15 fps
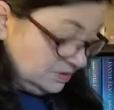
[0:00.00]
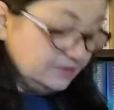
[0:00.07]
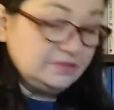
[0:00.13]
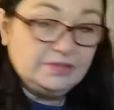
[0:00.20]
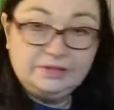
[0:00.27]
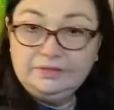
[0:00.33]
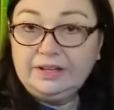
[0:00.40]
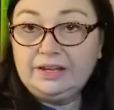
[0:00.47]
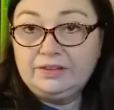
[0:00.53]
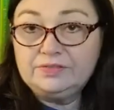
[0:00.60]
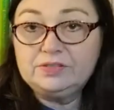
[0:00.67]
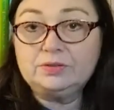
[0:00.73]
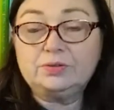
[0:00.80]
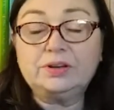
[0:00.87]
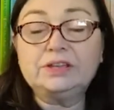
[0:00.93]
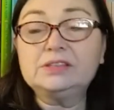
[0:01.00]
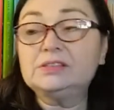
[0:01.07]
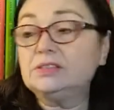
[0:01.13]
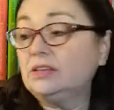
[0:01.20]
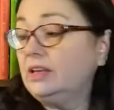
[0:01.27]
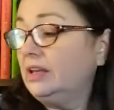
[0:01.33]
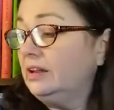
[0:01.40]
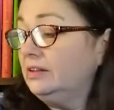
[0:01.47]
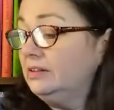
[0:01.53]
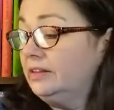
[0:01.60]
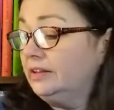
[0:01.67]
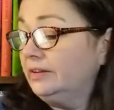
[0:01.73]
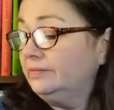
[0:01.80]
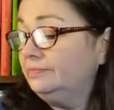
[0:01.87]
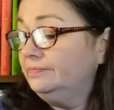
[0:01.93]
Land of Stories and
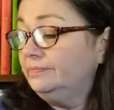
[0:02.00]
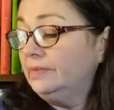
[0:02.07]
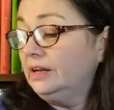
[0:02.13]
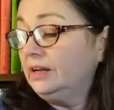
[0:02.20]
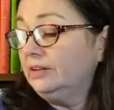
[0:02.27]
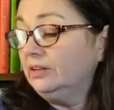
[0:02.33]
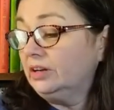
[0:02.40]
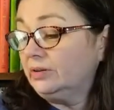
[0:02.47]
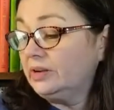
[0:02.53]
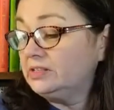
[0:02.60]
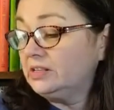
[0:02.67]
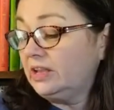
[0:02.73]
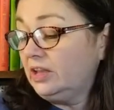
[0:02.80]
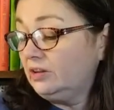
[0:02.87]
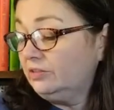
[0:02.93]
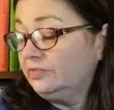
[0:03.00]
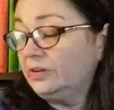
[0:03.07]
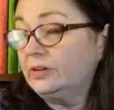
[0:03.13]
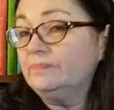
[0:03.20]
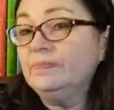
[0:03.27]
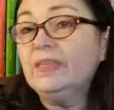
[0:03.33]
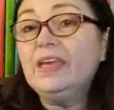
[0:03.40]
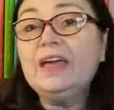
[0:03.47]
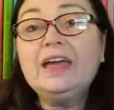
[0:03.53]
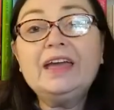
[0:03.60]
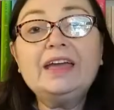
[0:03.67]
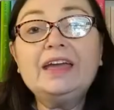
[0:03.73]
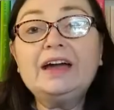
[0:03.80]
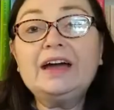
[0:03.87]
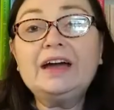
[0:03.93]
the Lark Rise to Candleford.
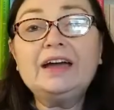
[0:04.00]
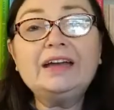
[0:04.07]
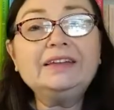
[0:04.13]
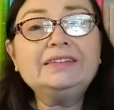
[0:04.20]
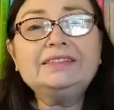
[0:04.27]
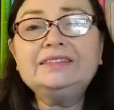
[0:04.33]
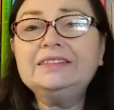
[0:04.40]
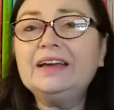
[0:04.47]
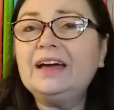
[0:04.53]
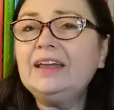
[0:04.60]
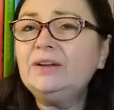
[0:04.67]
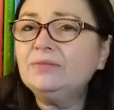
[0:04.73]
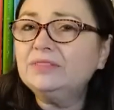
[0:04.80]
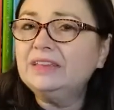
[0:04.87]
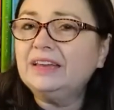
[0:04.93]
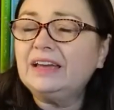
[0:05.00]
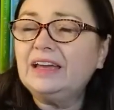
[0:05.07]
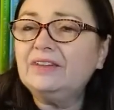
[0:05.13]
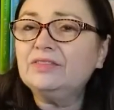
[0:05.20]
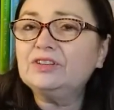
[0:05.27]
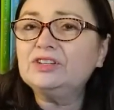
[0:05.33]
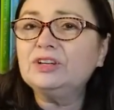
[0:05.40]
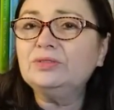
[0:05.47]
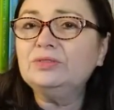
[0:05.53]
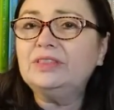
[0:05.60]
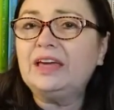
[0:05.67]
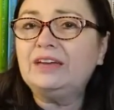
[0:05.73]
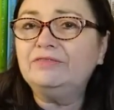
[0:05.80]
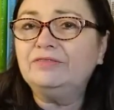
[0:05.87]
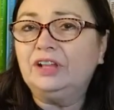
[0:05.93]
I don't think I ever showed
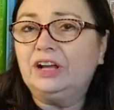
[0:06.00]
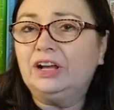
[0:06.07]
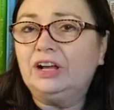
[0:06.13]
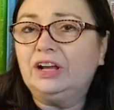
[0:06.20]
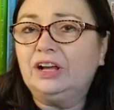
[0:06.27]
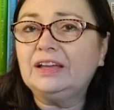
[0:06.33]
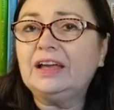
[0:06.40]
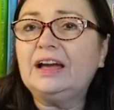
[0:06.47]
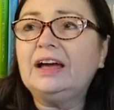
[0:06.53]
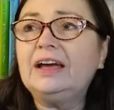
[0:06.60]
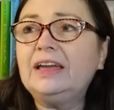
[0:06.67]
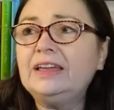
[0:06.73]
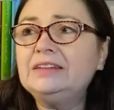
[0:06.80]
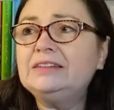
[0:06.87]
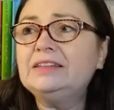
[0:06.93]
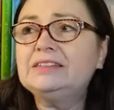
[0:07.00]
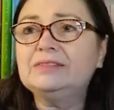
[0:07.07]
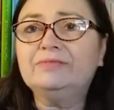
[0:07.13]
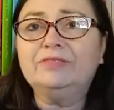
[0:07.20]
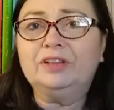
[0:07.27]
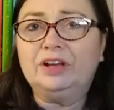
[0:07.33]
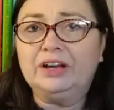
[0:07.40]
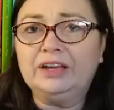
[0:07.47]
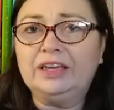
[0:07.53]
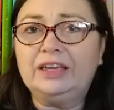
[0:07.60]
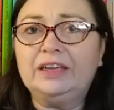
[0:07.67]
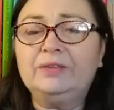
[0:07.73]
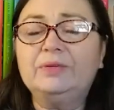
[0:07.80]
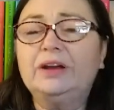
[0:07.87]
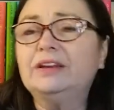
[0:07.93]
that vlog. I did some
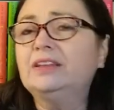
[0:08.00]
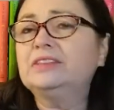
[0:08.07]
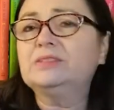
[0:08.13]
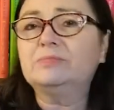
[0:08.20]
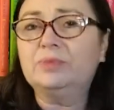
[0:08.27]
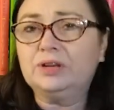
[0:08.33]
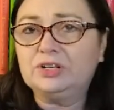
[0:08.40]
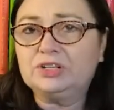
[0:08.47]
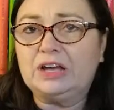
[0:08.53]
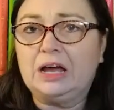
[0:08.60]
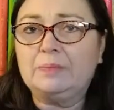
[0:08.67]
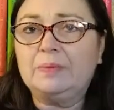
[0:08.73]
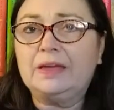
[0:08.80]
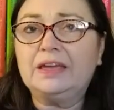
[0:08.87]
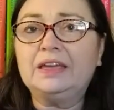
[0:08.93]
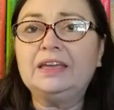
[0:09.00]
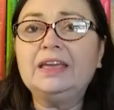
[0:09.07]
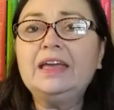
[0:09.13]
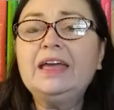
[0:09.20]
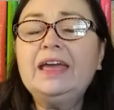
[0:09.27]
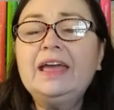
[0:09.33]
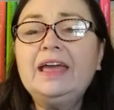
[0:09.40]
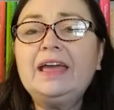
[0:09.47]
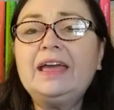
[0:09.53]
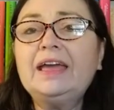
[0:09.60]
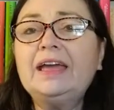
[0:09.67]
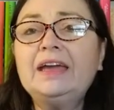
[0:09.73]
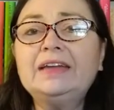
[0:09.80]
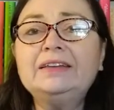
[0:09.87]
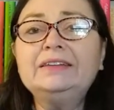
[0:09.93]
vlogging where I did some book shopping,
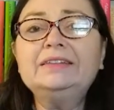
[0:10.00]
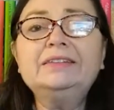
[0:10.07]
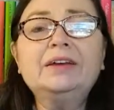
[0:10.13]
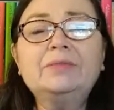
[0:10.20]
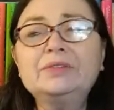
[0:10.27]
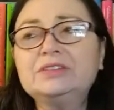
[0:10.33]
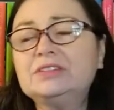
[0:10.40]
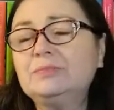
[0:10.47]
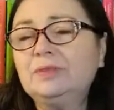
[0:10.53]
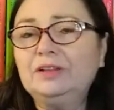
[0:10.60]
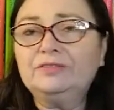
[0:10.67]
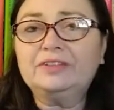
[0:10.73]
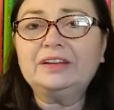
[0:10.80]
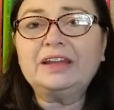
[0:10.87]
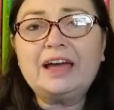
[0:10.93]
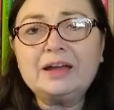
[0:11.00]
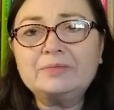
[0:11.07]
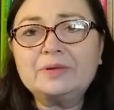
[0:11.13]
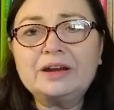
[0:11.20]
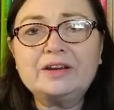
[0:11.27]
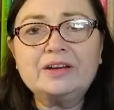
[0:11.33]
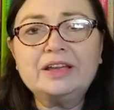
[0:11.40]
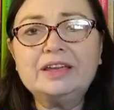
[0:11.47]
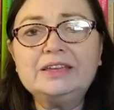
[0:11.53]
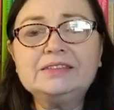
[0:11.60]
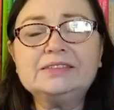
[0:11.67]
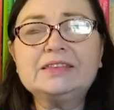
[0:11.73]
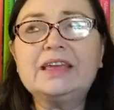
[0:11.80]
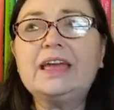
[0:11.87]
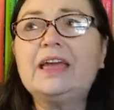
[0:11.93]
and I went to some little free
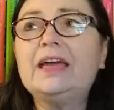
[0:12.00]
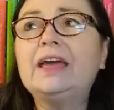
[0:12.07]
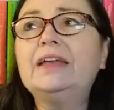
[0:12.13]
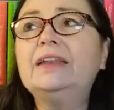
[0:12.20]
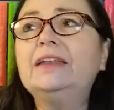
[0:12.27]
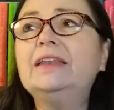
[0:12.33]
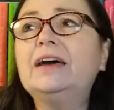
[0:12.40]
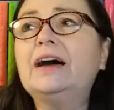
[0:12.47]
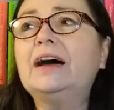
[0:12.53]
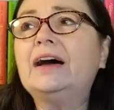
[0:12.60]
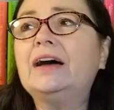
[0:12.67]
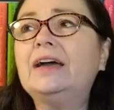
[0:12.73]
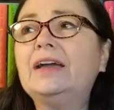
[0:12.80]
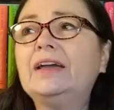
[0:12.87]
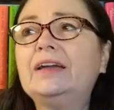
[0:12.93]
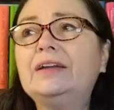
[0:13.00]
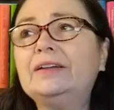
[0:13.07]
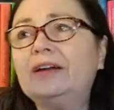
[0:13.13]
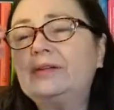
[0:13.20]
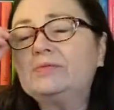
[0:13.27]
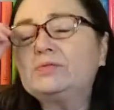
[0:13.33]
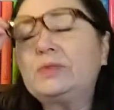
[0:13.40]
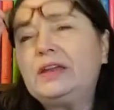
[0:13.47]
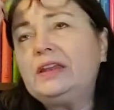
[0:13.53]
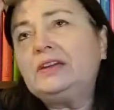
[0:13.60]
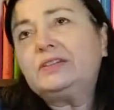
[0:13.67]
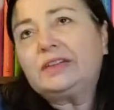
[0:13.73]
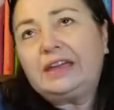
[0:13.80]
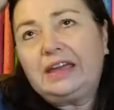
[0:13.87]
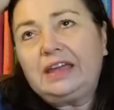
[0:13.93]
libraries, and I was waiting on
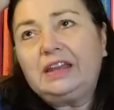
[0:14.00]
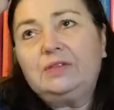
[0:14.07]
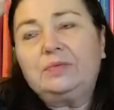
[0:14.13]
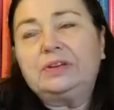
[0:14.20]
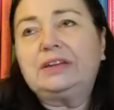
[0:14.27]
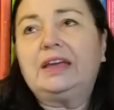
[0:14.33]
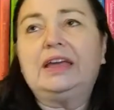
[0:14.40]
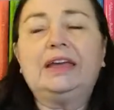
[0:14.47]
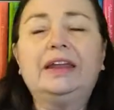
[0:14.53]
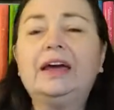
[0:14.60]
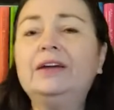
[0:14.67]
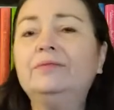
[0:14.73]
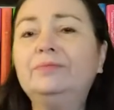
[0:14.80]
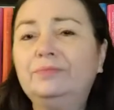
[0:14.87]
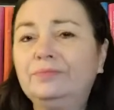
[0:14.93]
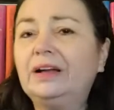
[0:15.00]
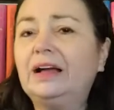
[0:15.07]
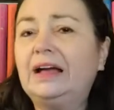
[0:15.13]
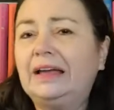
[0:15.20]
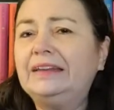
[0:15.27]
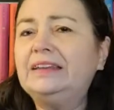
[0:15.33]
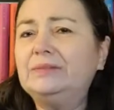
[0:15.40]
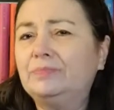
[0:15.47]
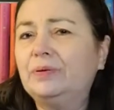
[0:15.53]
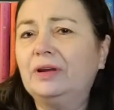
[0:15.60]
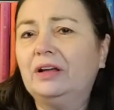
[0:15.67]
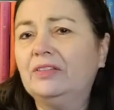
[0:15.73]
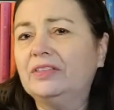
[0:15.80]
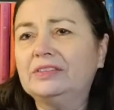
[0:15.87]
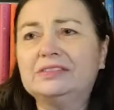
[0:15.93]
Katie one day, and I need to put
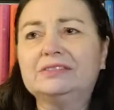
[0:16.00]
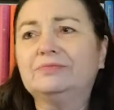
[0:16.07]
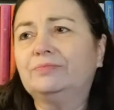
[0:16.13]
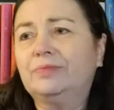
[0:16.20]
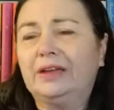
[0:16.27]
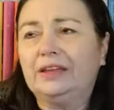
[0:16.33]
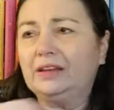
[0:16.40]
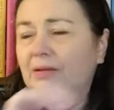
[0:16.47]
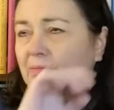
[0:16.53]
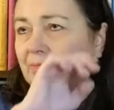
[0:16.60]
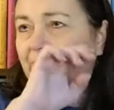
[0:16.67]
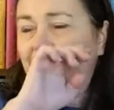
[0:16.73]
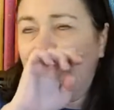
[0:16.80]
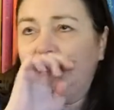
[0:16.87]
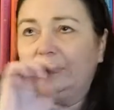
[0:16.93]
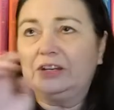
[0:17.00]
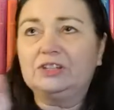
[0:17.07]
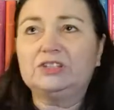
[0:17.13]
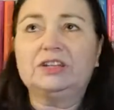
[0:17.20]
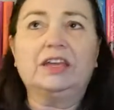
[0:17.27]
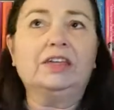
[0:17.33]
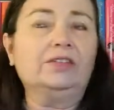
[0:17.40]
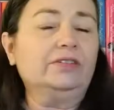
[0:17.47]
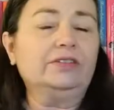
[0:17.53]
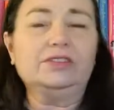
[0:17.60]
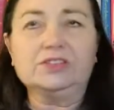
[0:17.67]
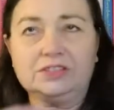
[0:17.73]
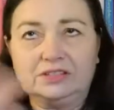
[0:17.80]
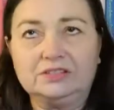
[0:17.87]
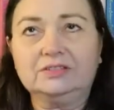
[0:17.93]
all this random footage together and
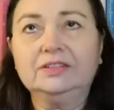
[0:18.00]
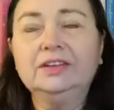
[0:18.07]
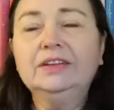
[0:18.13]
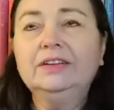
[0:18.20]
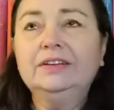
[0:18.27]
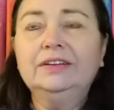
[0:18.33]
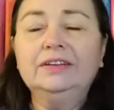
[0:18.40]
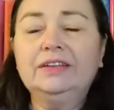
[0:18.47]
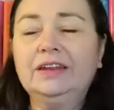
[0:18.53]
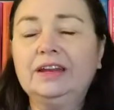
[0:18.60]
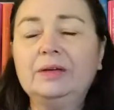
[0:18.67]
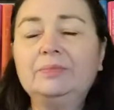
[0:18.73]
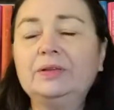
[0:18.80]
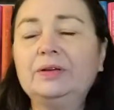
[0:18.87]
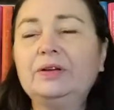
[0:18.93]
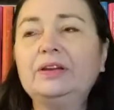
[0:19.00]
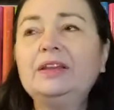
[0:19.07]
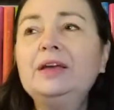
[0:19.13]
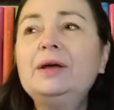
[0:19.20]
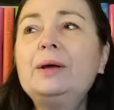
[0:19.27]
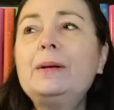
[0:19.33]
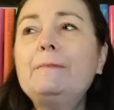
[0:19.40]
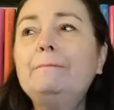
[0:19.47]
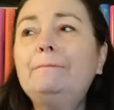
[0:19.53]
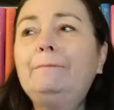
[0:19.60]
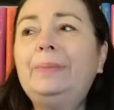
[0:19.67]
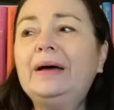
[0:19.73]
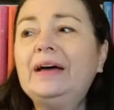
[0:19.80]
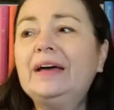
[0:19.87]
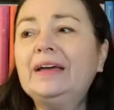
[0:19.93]
just get it uploaded.
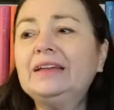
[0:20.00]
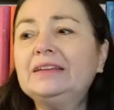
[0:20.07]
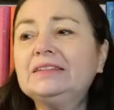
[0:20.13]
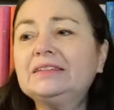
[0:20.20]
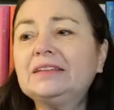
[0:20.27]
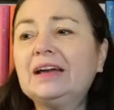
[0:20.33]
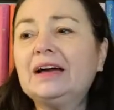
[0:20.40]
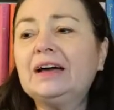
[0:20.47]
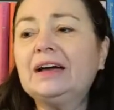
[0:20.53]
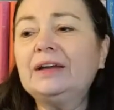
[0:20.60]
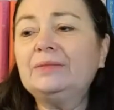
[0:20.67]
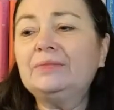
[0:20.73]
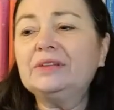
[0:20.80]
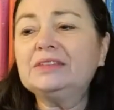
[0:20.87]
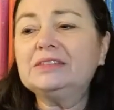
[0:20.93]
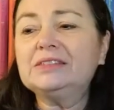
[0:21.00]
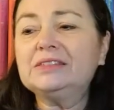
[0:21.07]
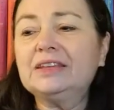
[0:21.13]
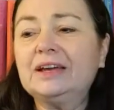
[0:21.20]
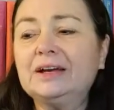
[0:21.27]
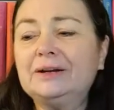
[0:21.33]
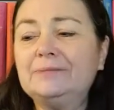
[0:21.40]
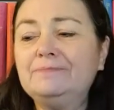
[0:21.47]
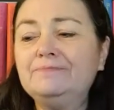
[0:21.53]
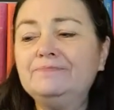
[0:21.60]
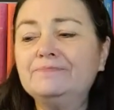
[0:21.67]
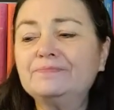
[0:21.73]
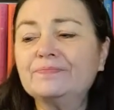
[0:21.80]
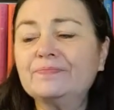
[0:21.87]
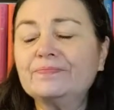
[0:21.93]
But I was, I
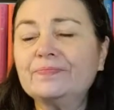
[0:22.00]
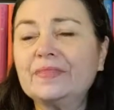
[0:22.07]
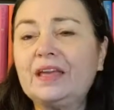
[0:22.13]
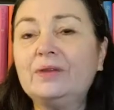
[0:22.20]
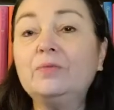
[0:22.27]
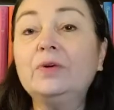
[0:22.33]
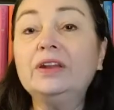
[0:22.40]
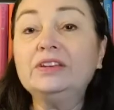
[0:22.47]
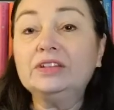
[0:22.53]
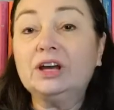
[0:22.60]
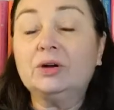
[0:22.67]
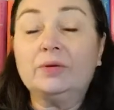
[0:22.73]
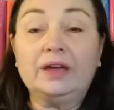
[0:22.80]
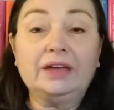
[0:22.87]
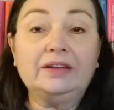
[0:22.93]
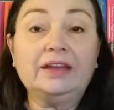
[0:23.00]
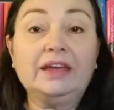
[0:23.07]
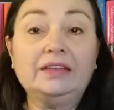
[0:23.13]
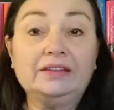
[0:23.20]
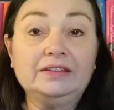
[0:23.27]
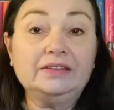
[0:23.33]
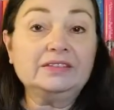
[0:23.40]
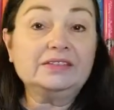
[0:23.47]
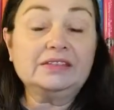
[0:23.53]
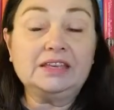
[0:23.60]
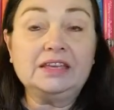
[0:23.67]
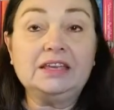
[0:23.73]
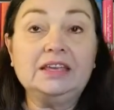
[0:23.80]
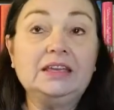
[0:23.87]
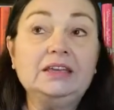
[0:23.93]
wanted to go around and
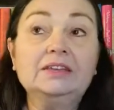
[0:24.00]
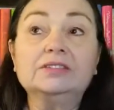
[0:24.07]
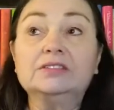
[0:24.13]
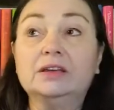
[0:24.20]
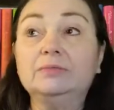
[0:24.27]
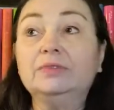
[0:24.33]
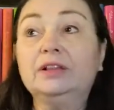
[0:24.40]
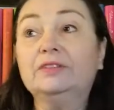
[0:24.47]
see some little